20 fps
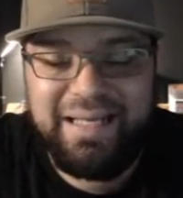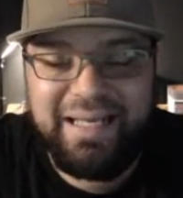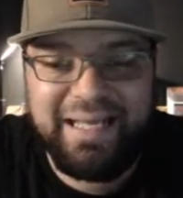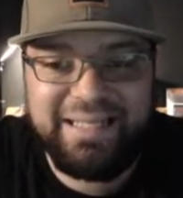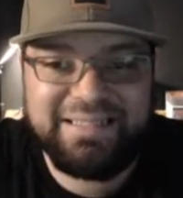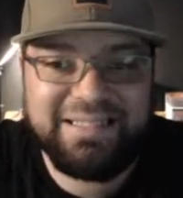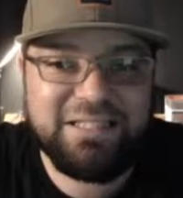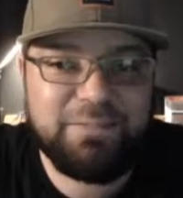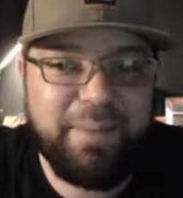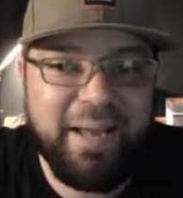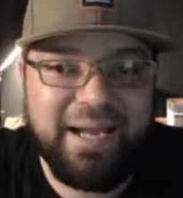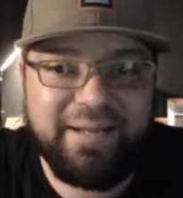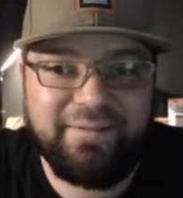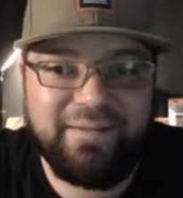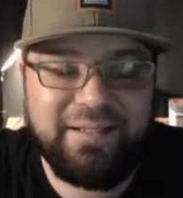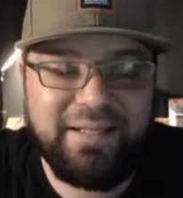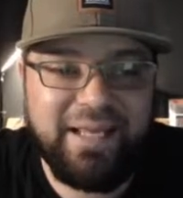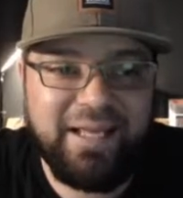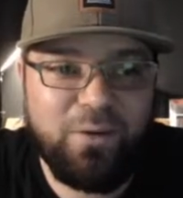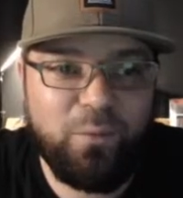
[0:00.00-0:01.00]
Is this back in the
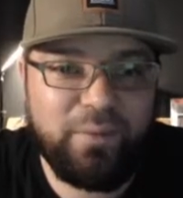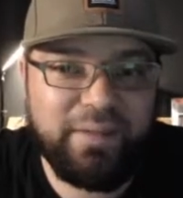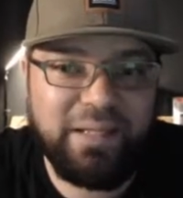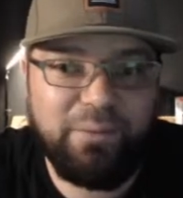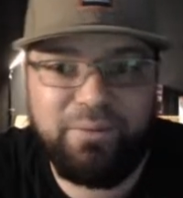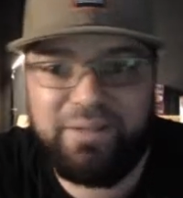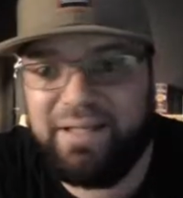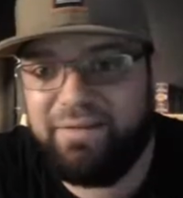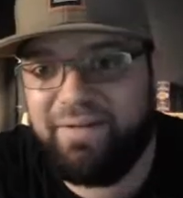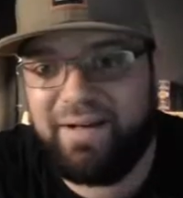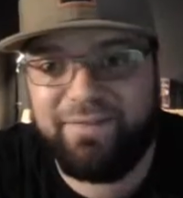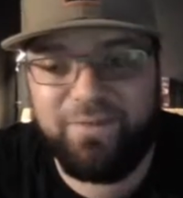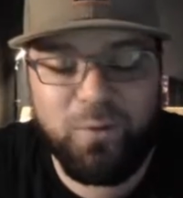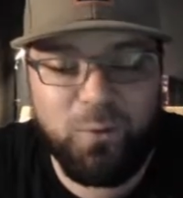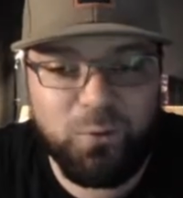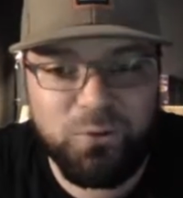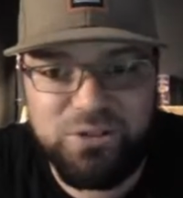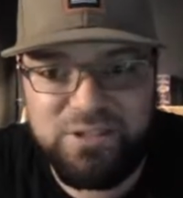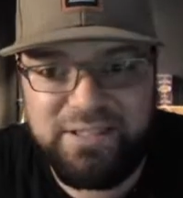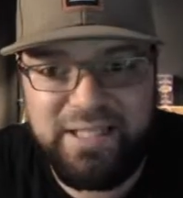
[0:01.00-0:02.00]
day when they would give out the
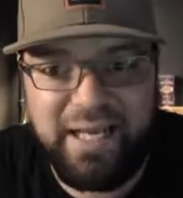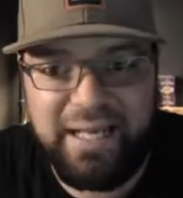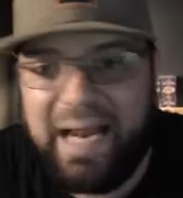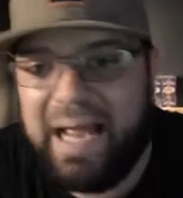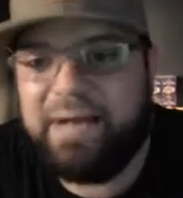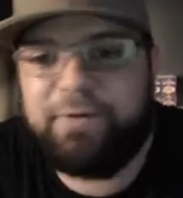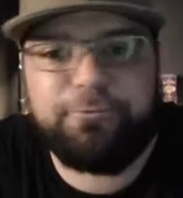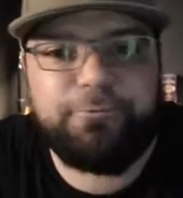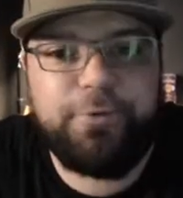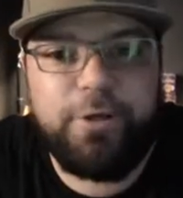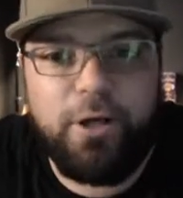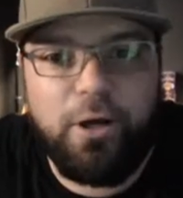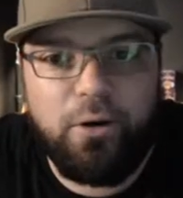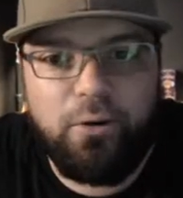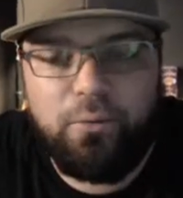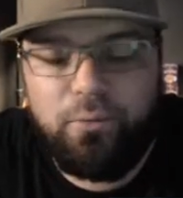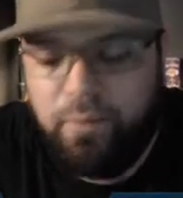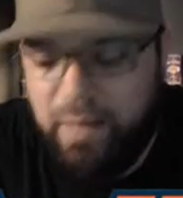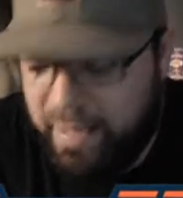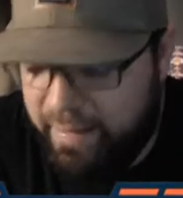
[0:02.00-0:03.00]
whole set? I don't
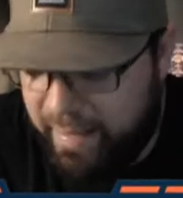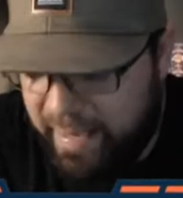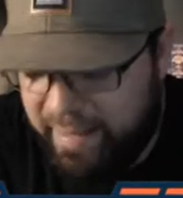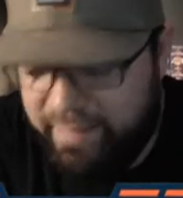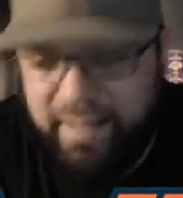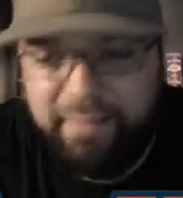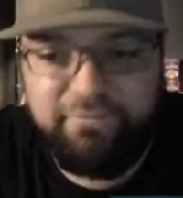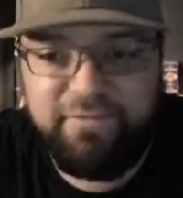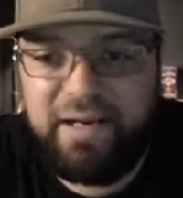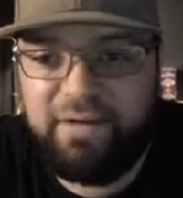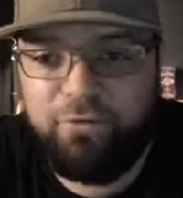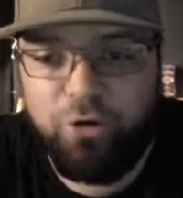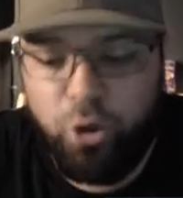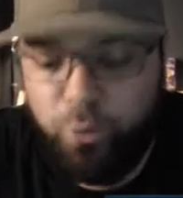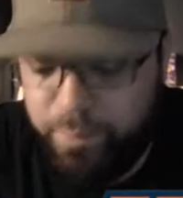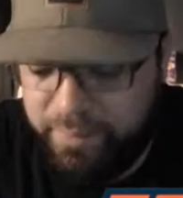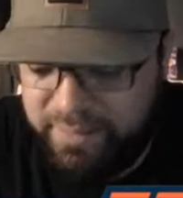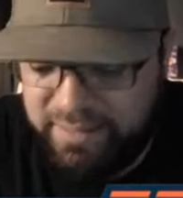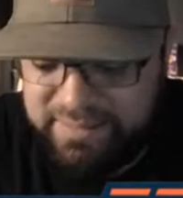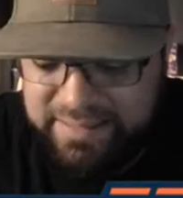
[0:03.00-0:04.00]
know. I have never
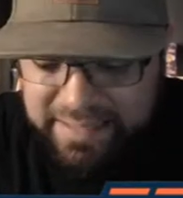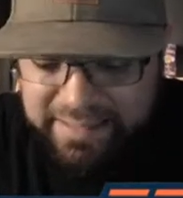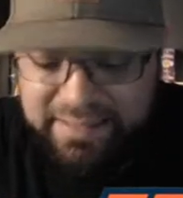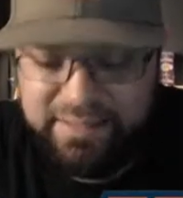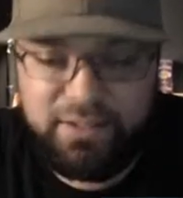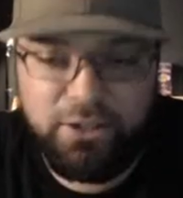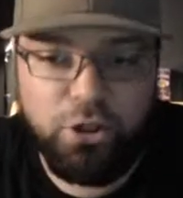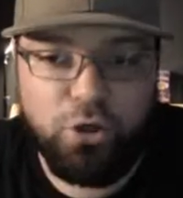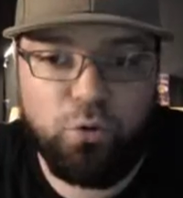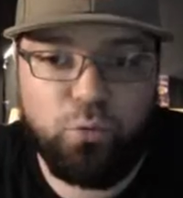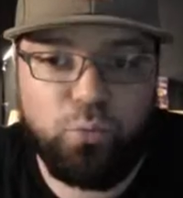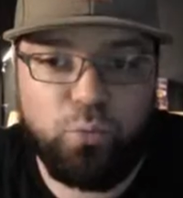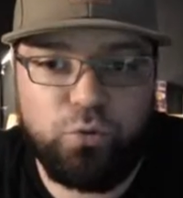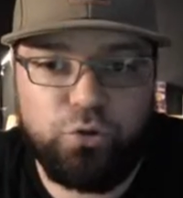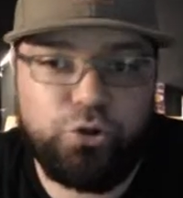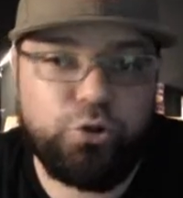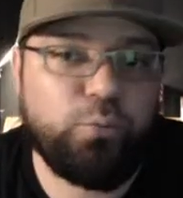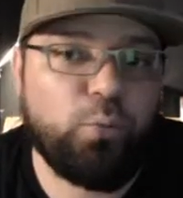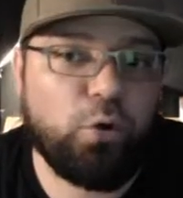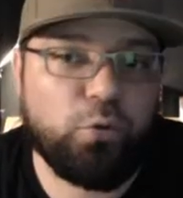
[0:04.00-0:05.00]
opened this. I need to go
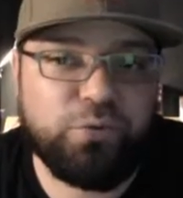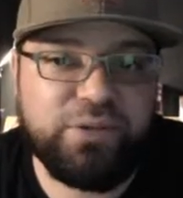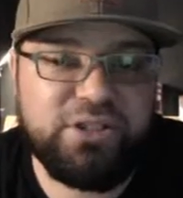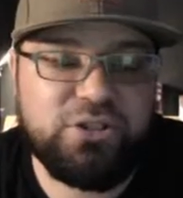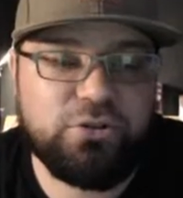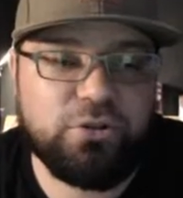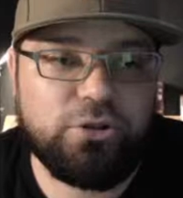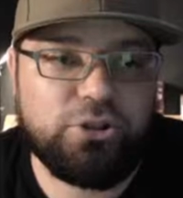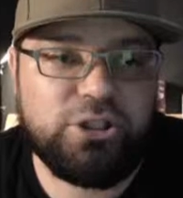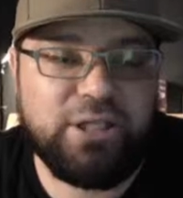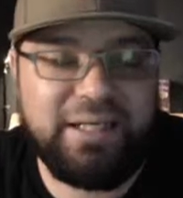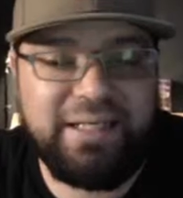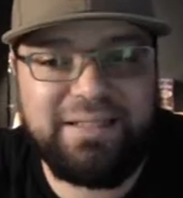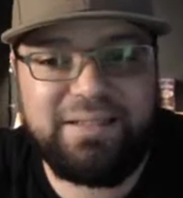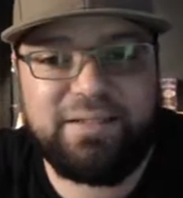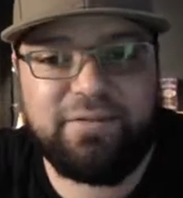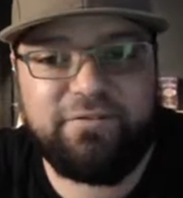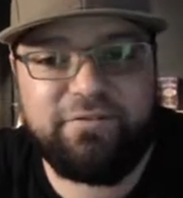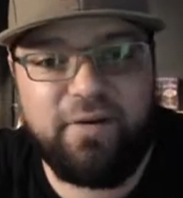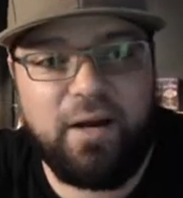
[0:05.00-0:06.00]
do more research. I need
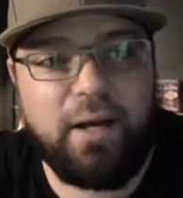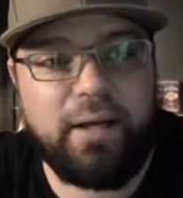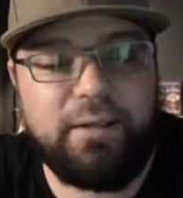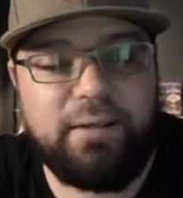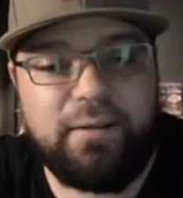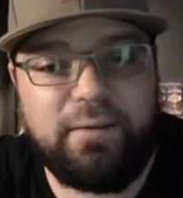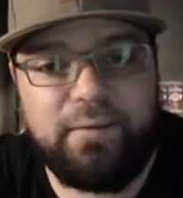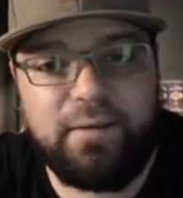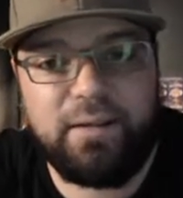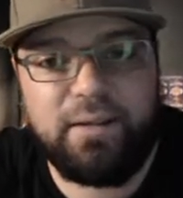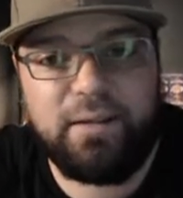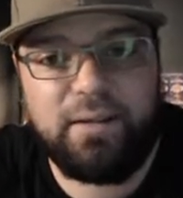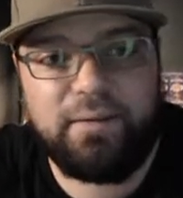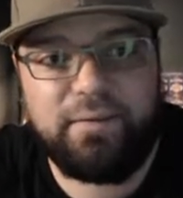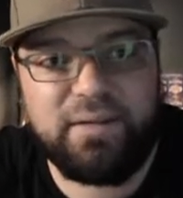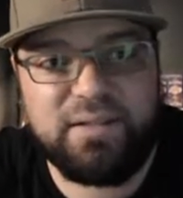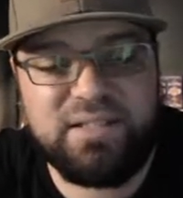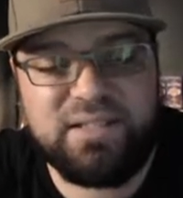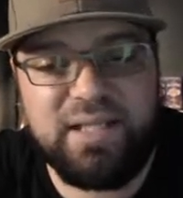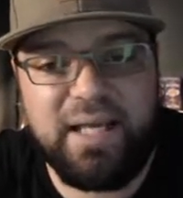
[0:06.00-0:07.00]
to find
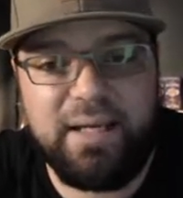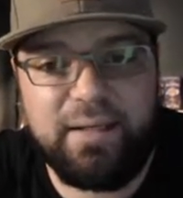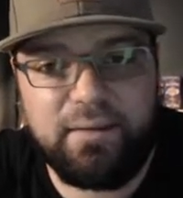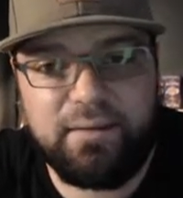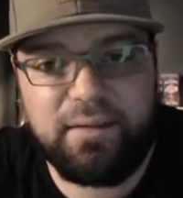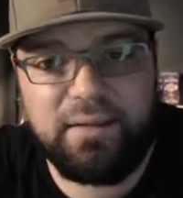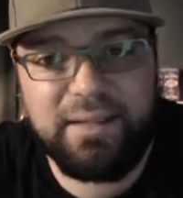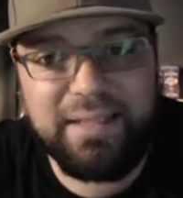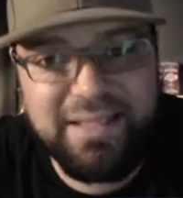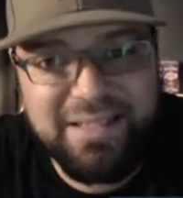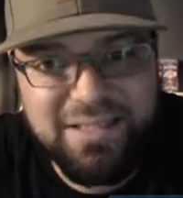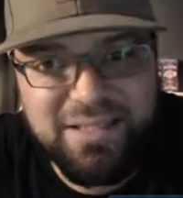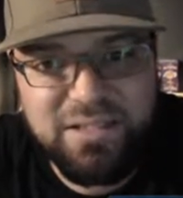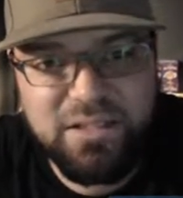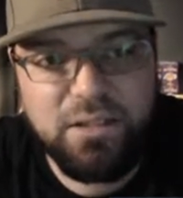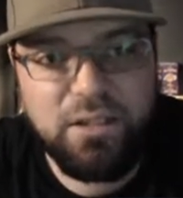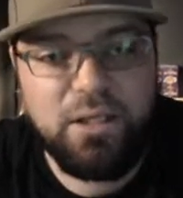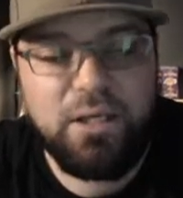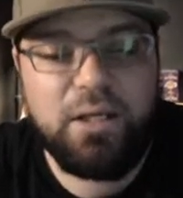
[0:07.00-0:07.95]
the set list.